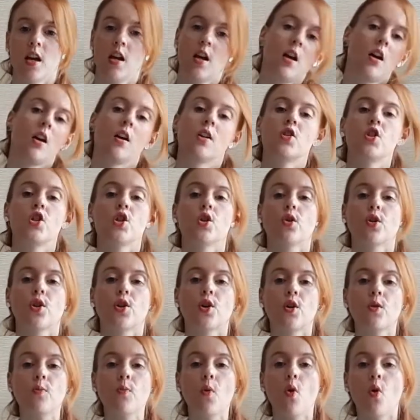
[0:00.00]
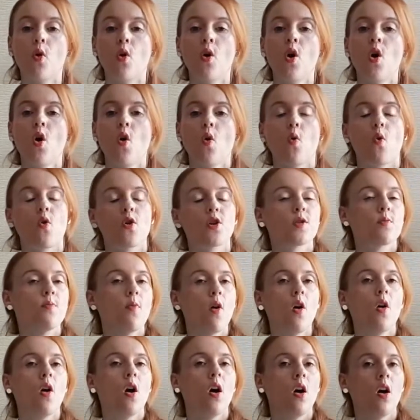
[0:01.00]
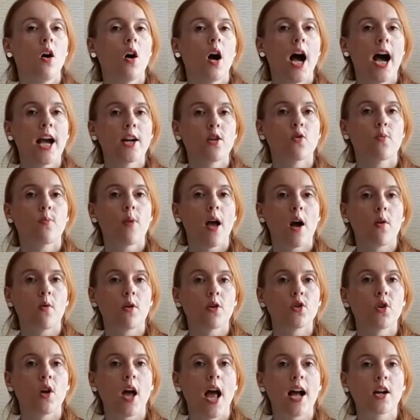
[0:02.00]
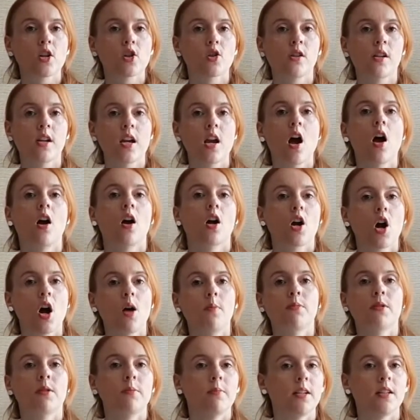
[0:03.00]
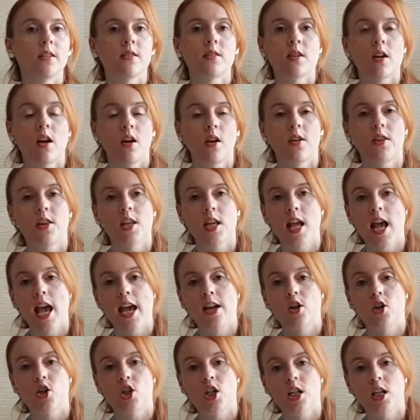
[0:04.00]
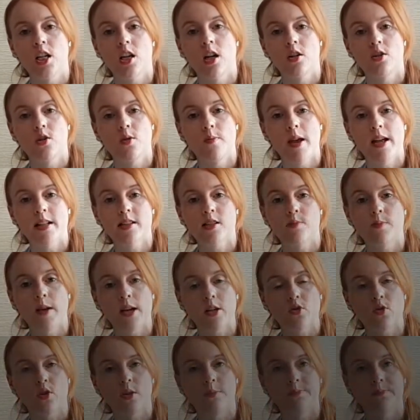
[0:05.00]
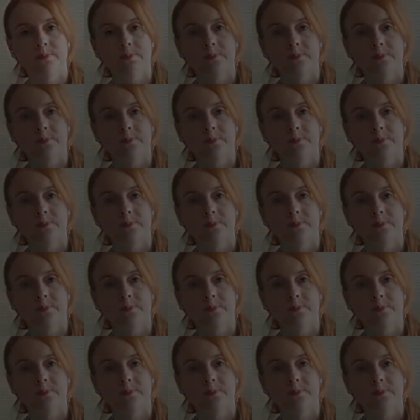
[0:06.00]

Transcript: uh, geothermal, or small hydropower to actually complement the energy demand spectrum spectrum.